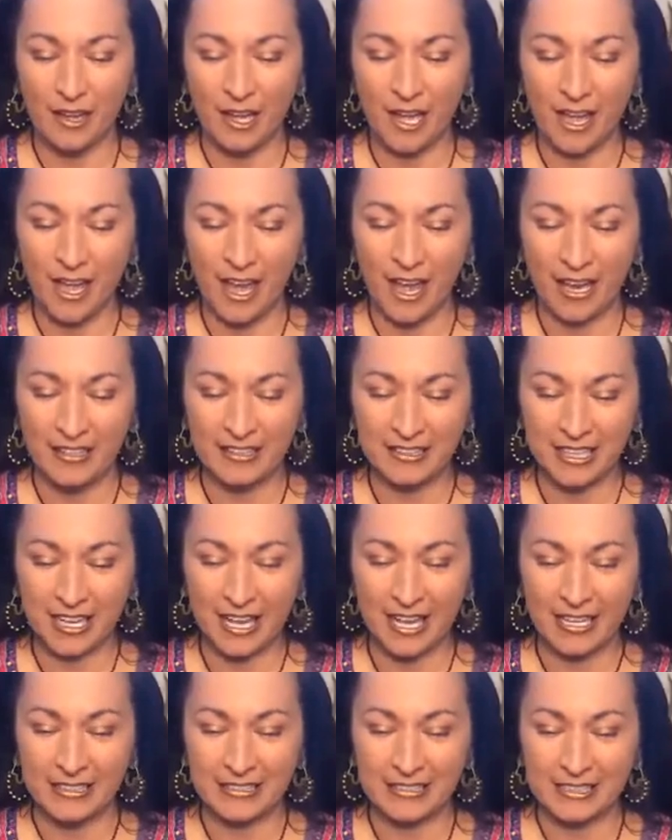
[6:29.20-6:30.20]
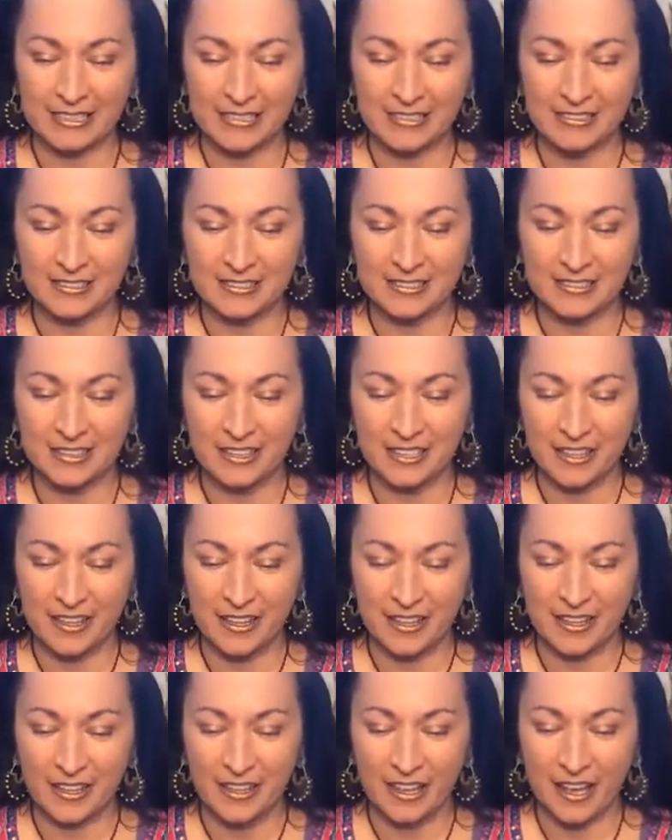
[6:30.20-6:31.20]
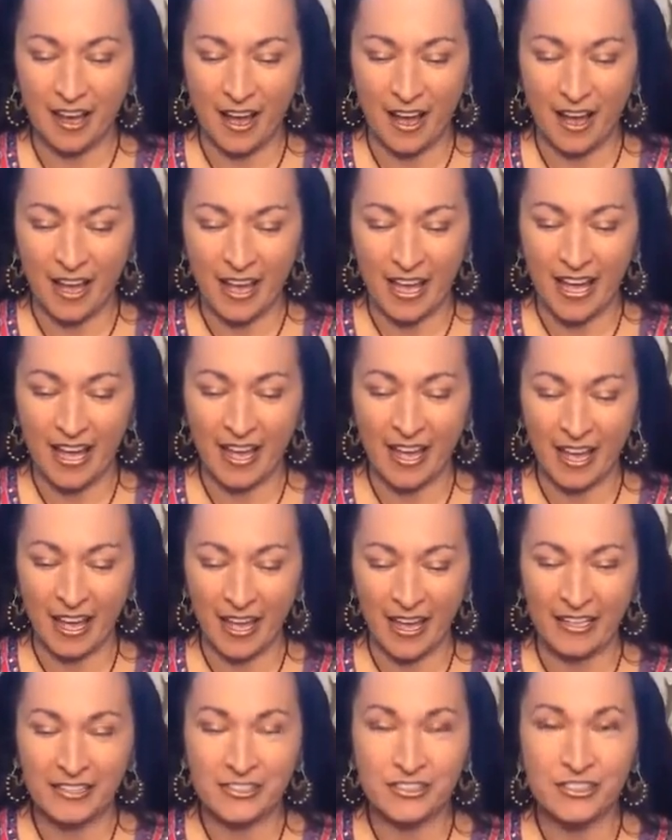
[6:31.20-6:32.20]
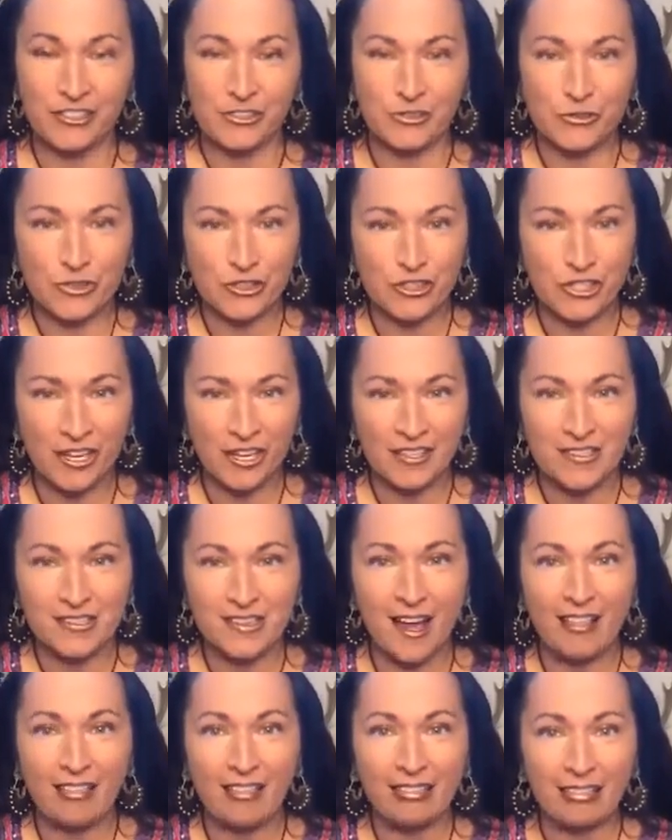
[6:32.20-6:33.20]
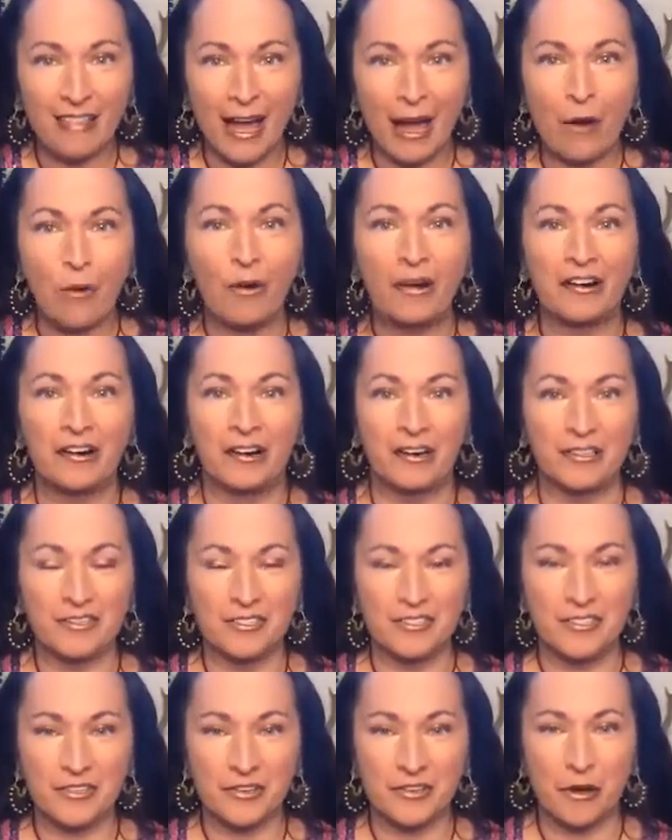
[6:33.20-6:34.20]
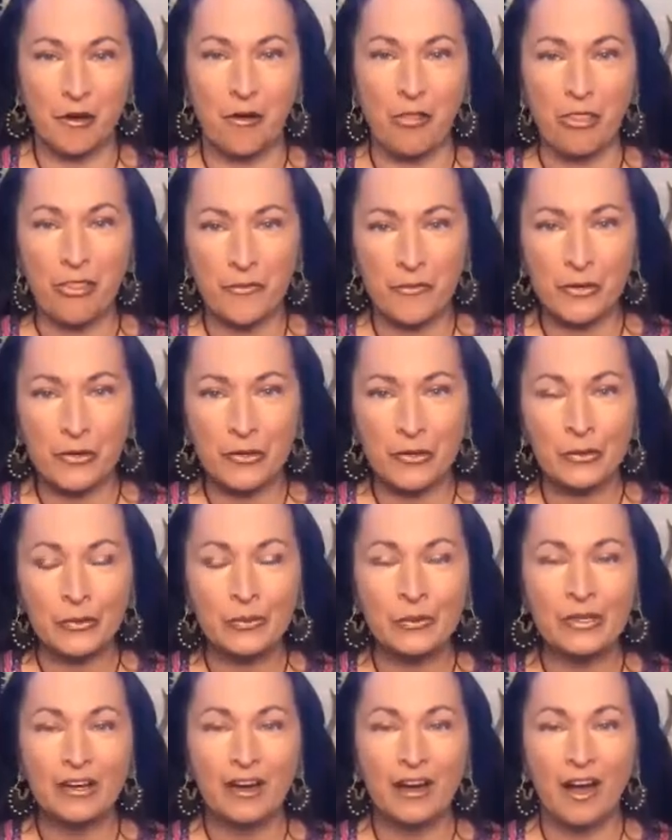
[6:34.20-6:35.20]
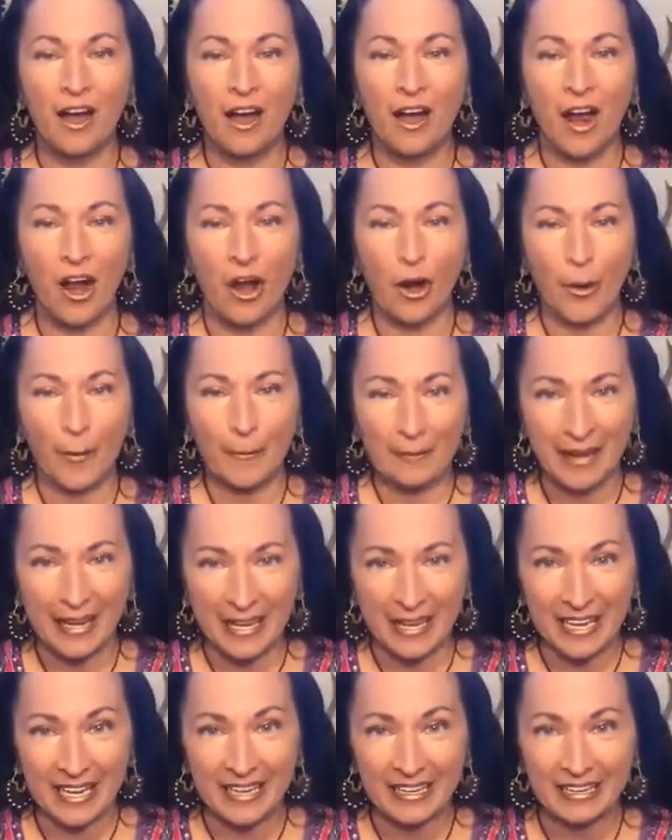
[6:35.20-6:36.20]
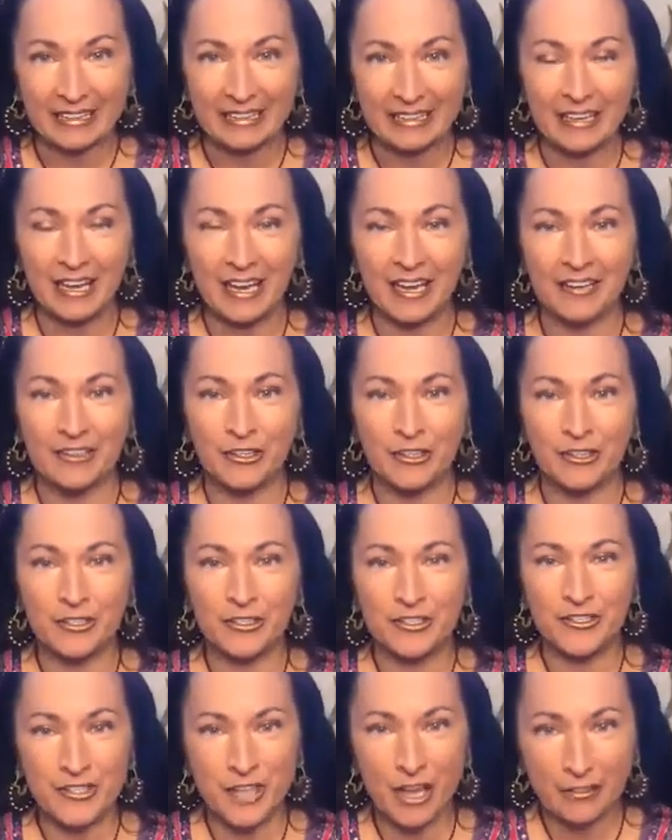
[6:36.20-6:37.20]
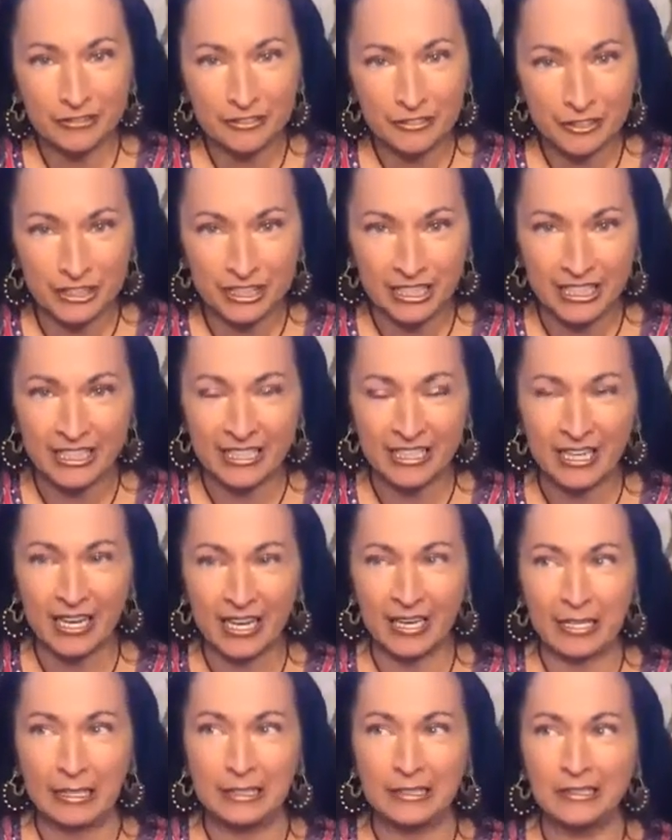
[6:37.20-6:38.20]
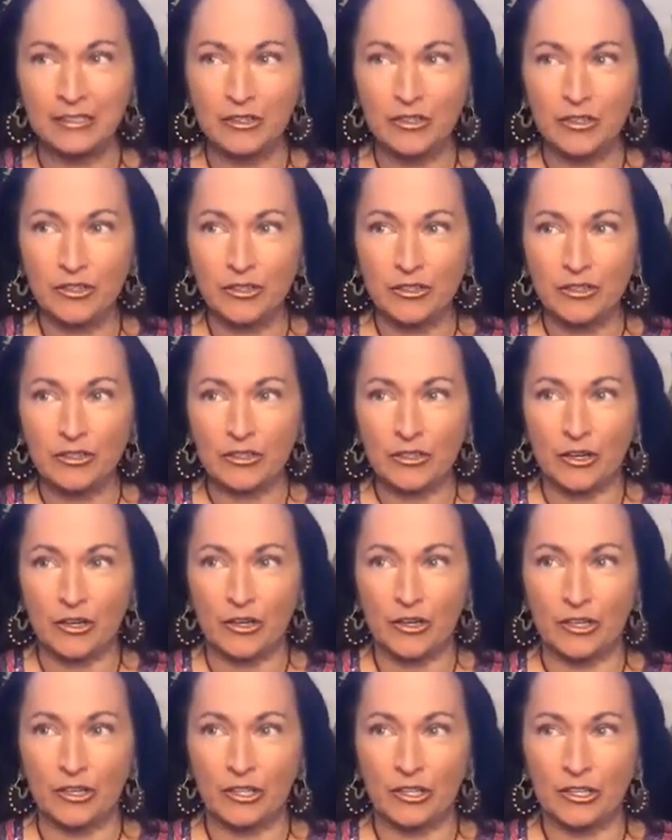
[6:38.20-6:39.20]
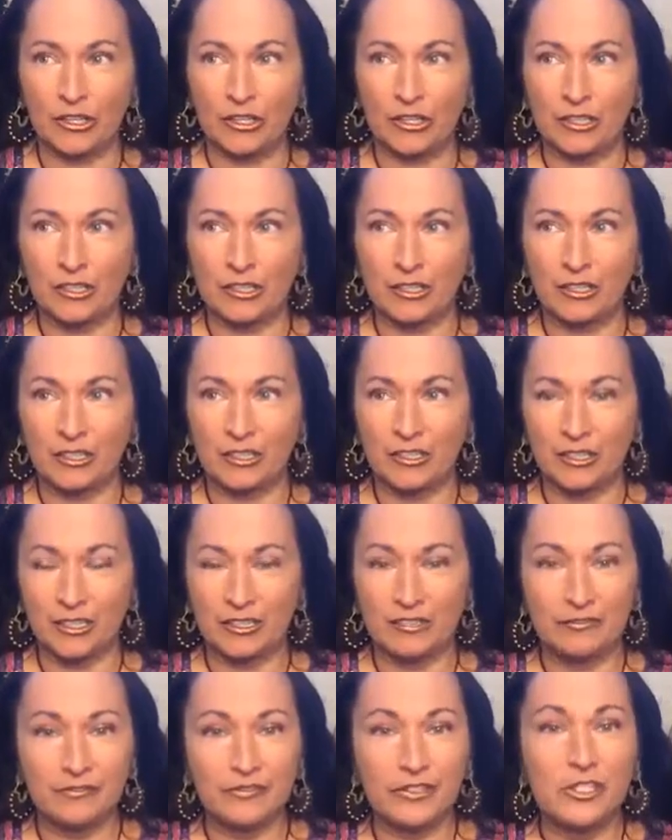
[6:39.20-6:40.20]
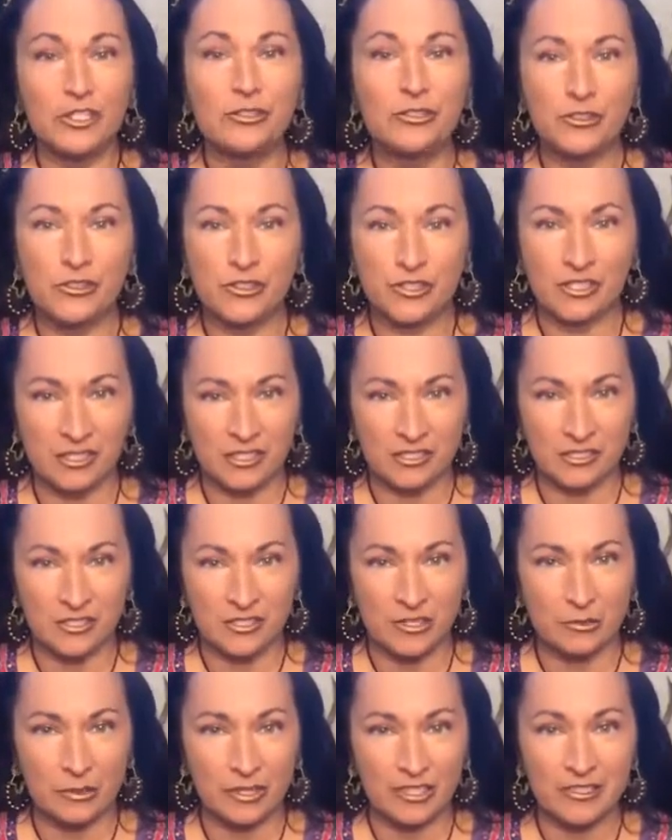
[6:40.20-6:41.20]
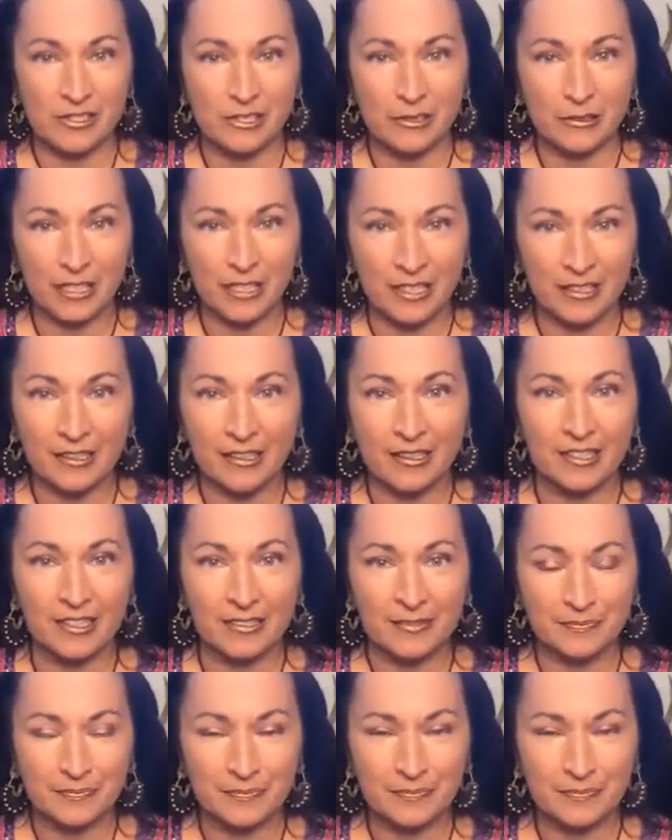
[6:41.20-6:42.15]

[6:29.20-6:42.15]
And yet I had to just allow her to go through her pain and her suffering and her confusion as to what's going on,